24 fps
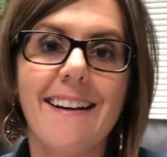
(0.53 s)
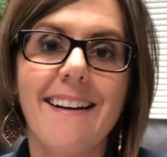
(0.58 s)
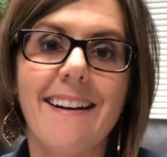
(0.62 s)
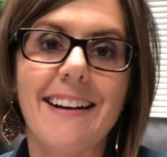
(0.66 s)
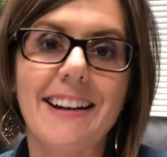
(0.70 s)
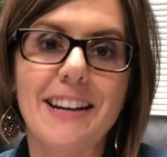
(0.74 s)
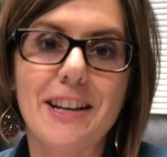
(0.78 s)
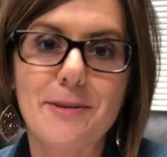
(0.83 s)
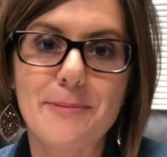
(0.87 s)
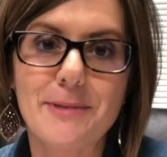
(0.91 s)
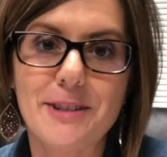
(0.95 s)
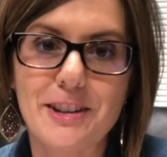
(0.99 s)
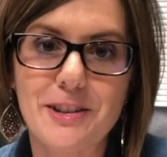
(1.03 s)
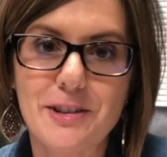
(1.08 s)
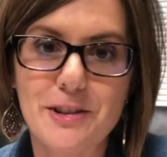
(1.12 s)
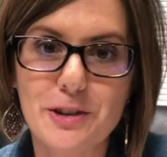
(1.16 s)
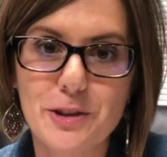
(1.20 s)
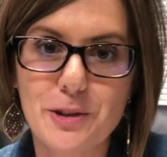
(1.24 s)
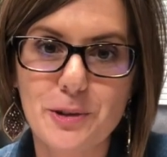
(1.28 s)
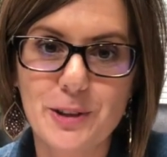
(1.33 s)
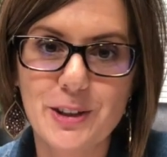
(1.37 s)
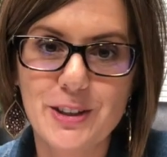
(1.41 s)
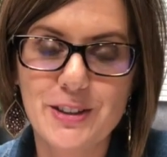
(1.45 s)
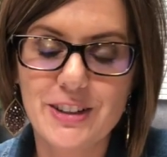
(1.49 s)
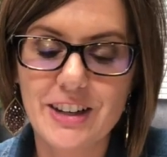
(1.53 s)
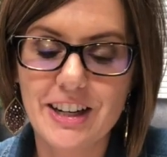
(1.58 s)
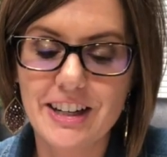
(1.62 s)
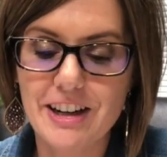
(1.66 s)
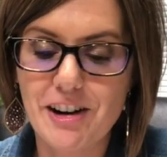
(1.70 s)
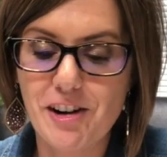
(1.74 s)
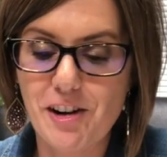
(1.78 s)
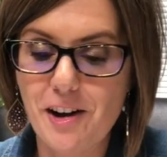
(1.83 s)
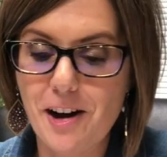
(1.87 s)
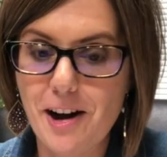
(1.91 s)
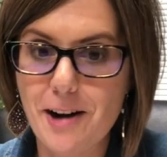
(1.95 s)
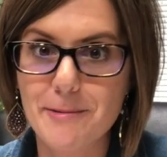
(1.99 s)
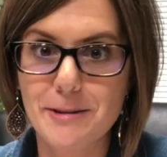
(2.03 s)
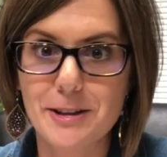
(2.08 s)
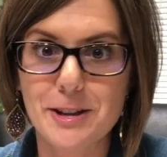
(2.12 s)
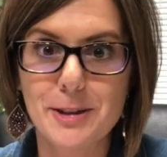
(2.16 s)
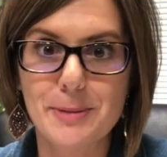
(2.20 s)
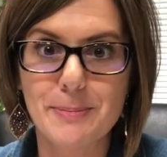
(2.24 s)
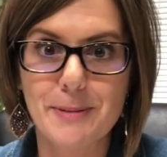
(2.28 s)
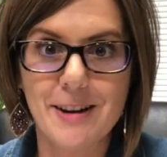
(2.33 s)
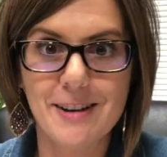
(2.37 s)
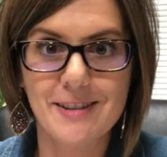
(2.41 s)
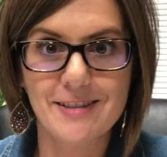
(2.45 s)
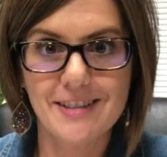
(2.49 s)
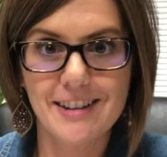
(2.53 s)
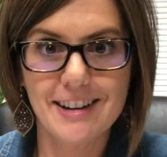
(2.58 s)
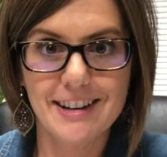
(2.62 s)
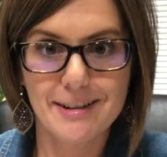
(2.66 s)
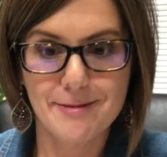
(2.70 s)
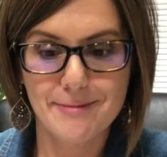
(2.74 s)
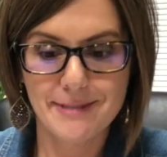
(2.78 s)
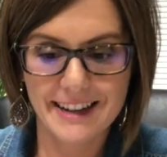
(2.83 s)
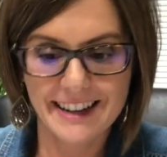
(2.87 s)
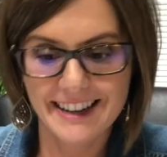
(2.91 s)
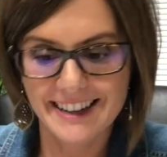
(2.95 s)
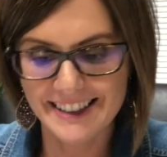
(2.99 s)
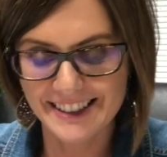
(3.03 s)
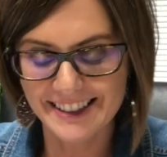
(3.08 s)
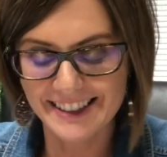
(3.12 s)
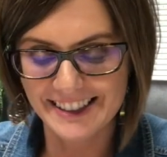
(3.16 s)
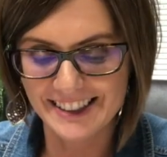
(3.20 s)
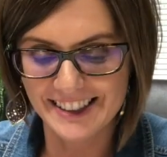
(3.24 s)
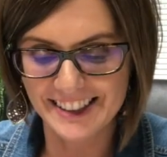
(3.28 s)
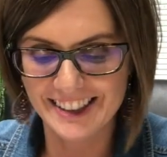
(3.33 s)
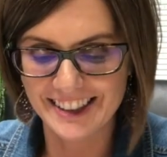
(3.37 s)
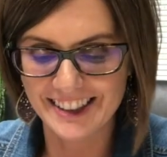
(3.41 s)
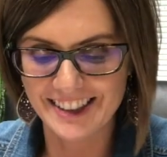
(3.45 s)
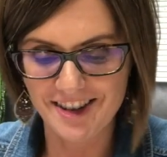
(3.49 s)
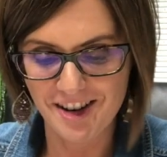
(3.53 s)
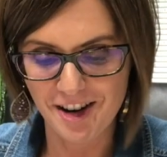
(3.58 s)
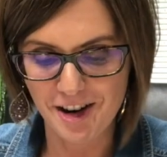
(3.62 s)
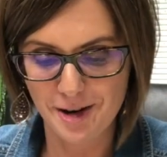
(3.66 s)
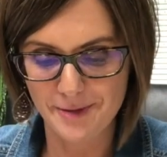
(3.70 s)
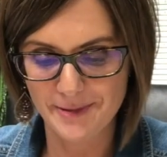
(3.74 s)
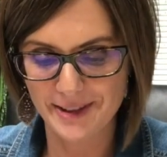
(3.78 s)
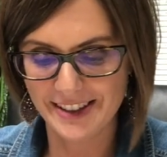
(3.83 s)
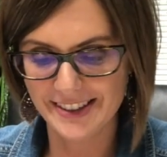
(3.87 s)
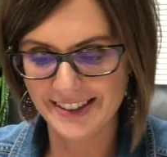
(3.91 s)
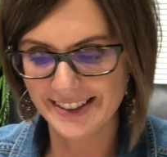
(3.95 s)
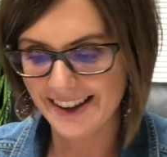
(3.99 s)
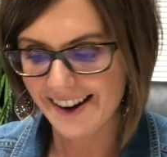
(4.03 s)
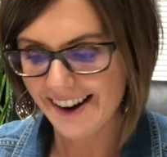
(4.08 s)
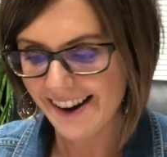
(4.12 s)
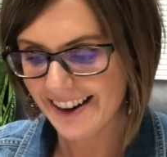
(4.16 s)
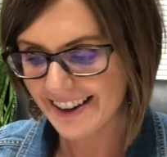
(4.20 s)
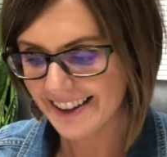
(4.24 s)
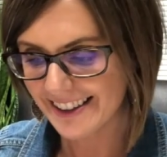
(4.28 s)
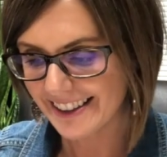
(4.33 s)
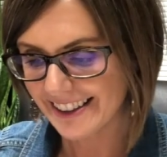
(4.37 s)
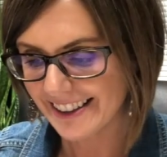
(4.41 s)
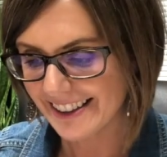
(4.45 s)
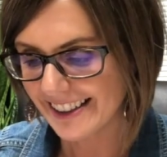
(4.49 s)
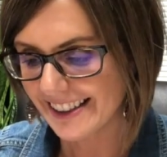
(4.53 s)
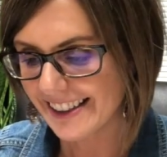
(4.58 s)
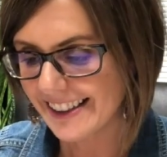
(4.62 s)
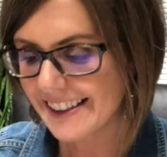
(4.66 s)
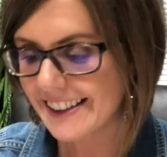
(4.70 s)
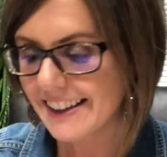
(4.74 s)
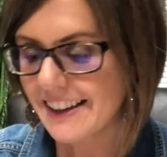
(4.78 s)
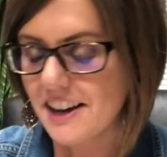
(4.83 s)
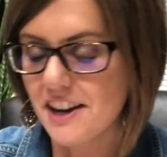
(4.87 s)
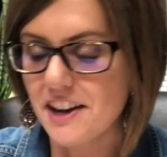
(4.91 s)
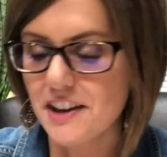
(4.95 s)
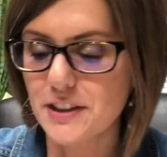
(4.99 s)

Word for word: Hi, I'm Dr. Julie Steinhauer. I'm going to spotlight a patient. I'm excited.